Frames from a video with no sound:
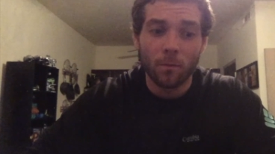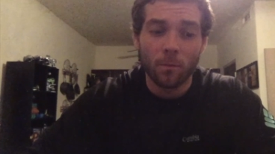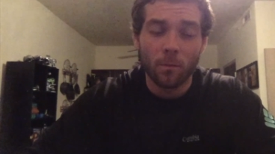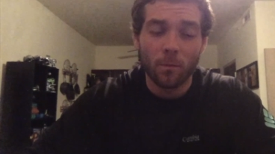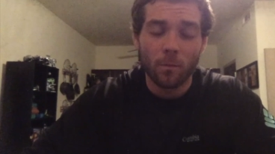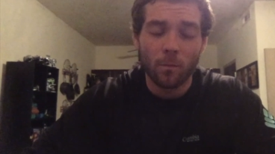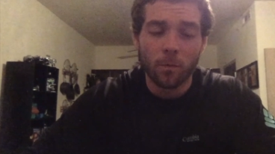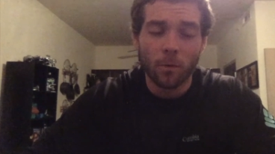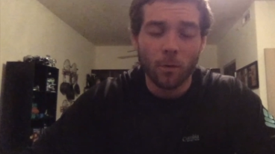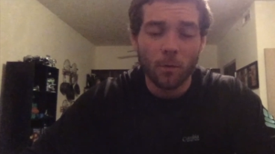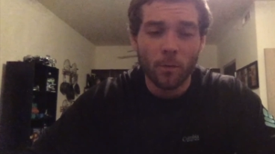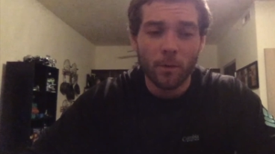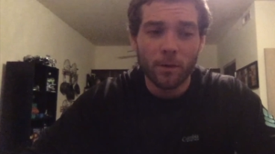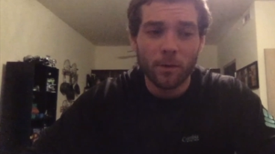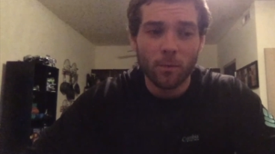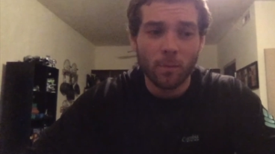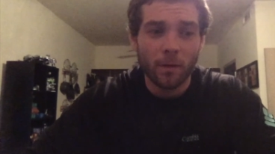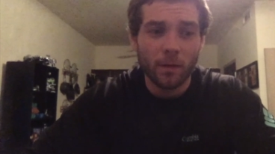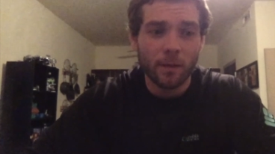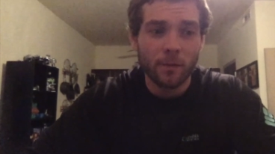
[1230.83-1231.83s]
we're going
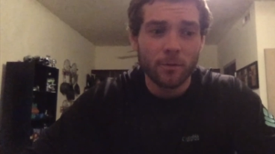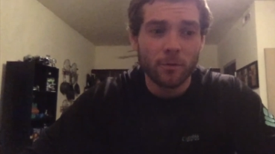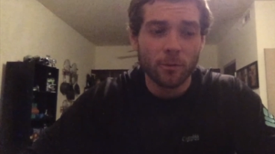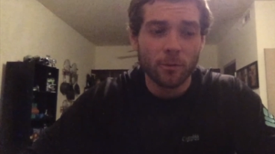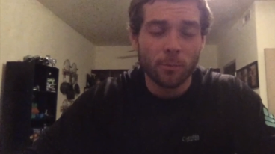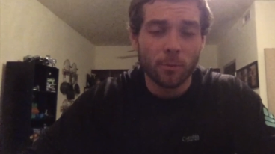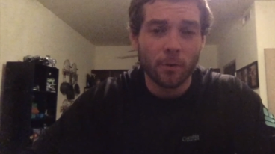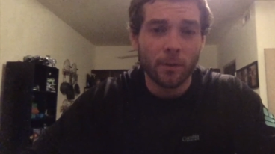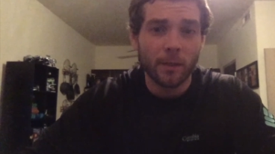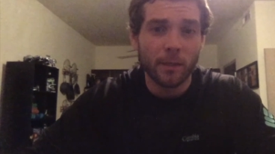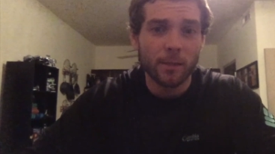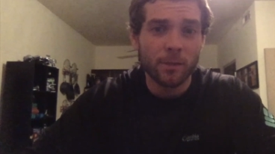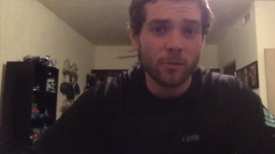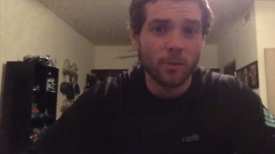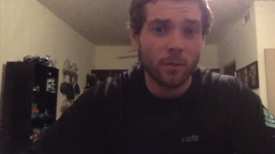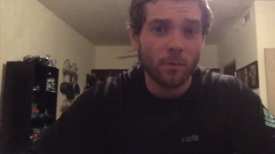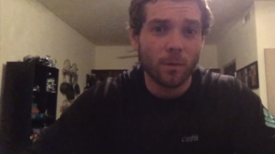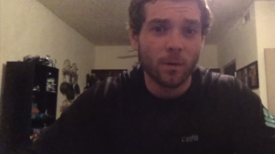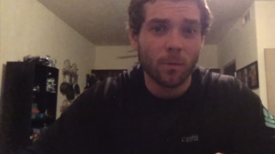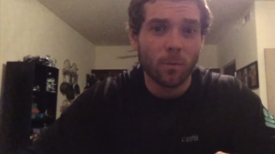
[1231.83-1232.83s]
to run into a point in
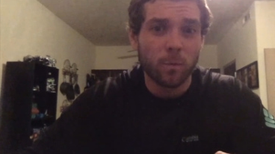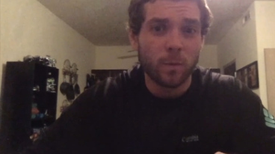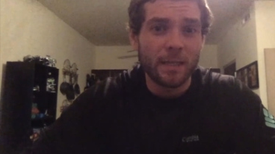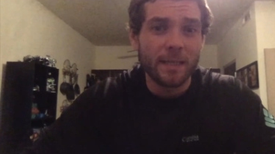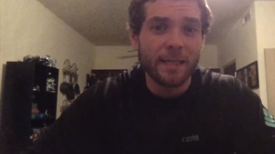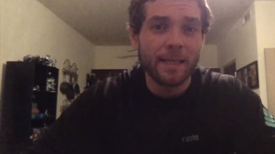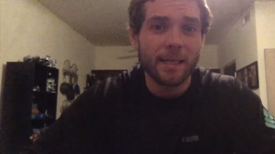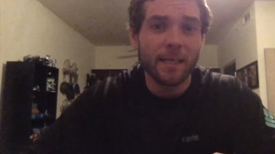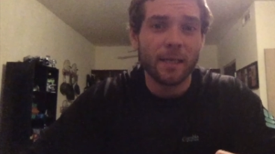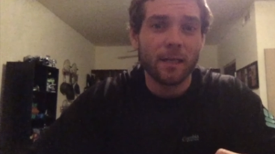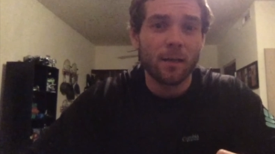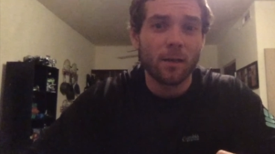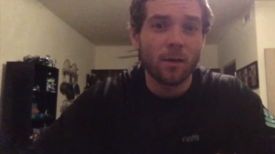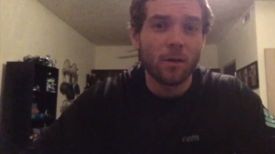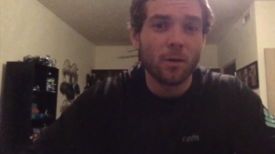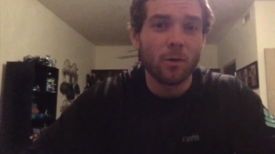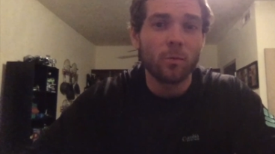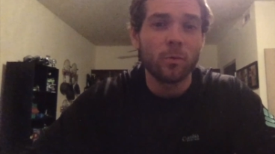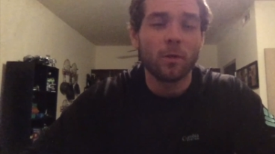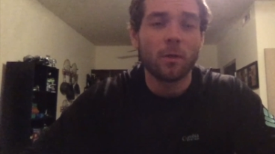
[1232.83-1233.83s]
history where we can
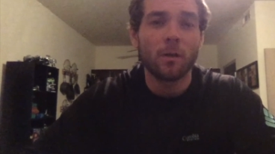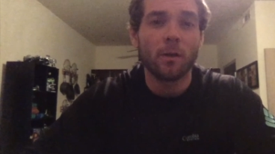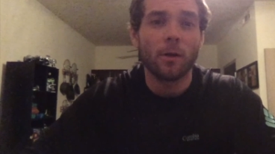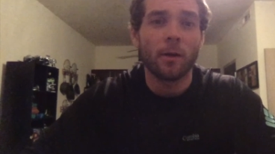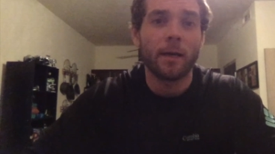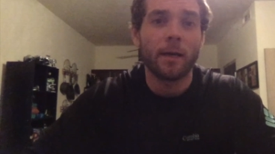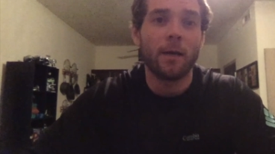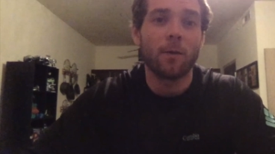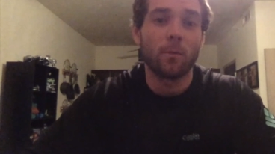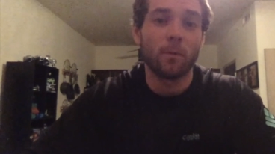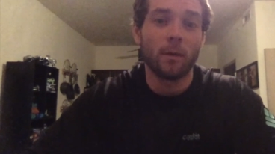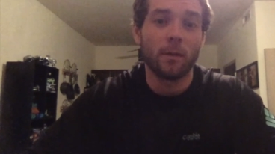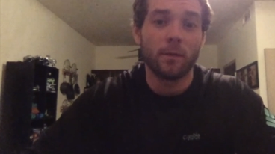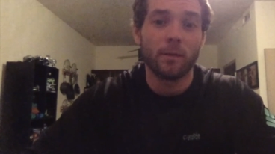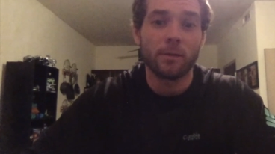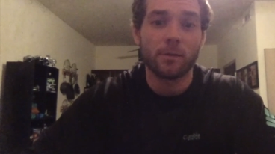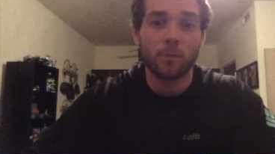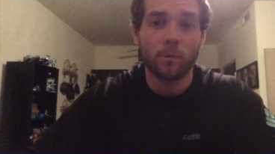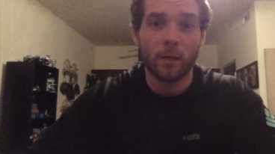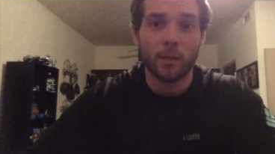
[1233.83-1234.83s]
no longer outrun
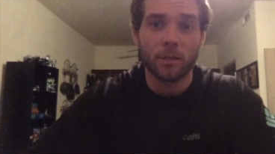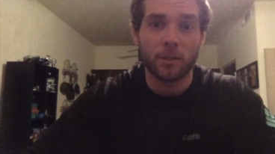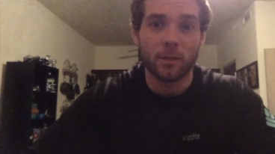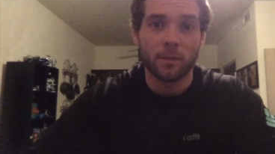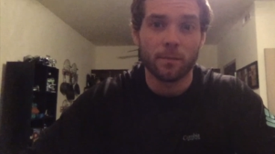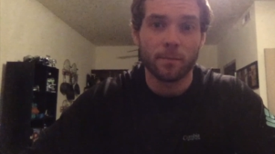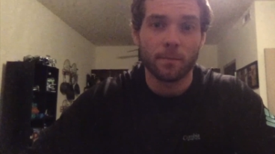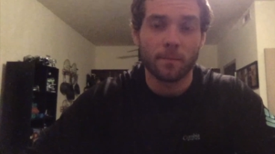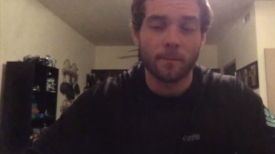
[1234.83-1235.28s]
this question.